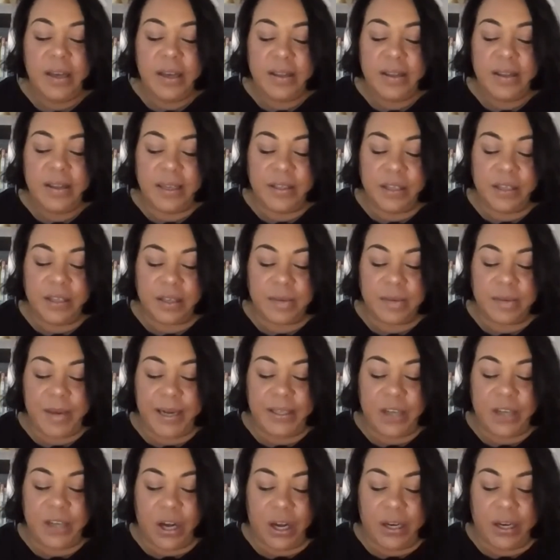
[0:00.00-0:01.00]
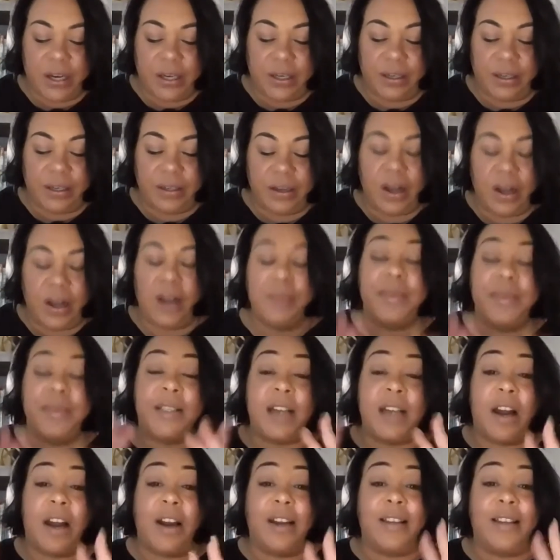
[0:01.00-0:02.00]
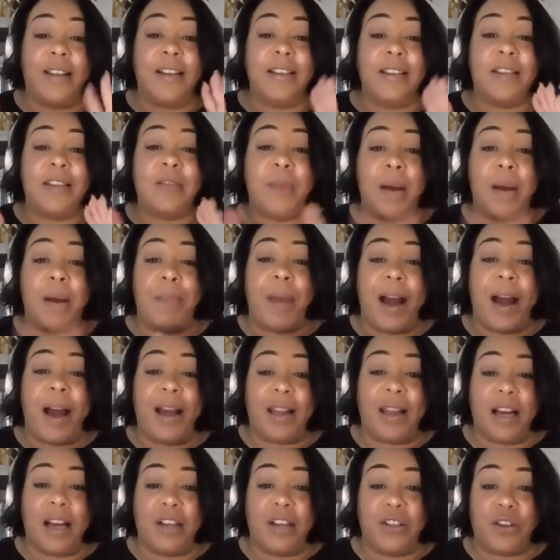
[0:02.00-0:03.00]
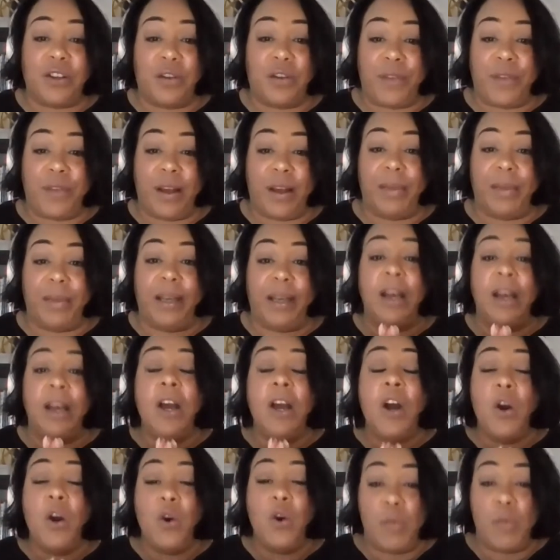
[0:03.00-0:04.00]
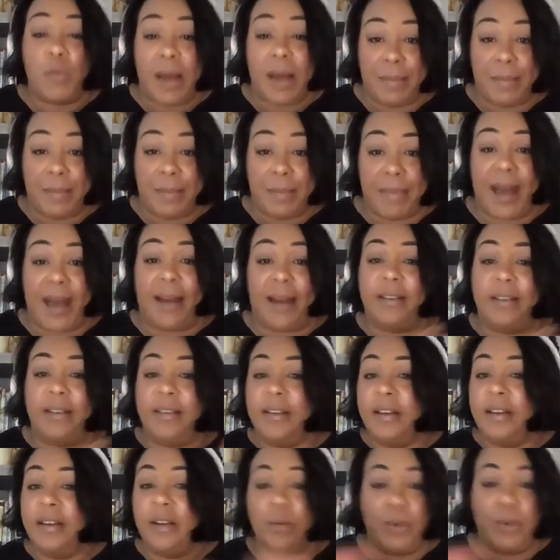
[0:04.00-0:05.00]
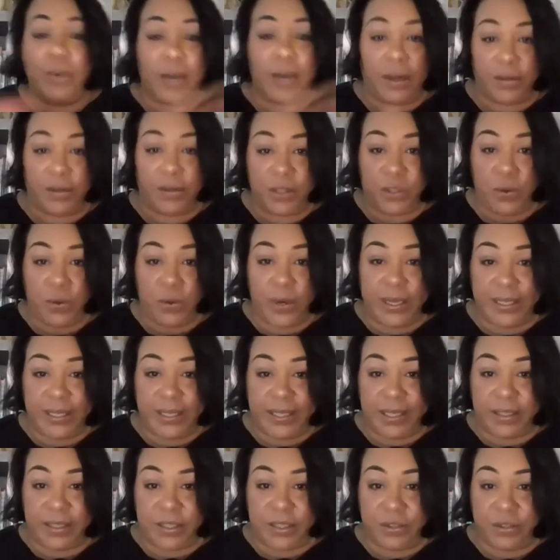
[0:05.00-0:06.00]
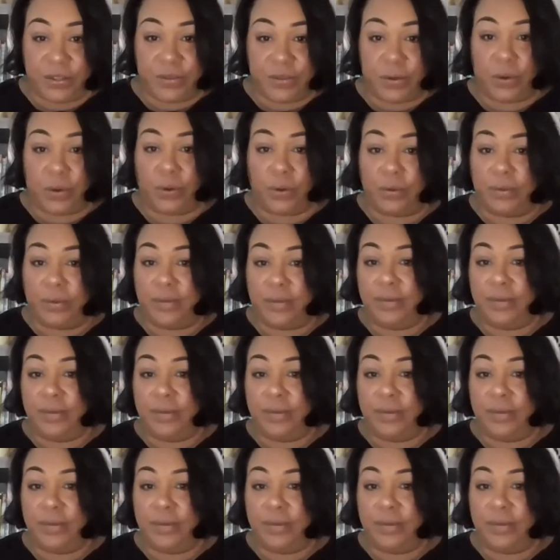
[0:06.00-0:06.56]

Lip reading: They took my daughter. I'm sorry, this is my biological family, whom I met when I was 26 years old.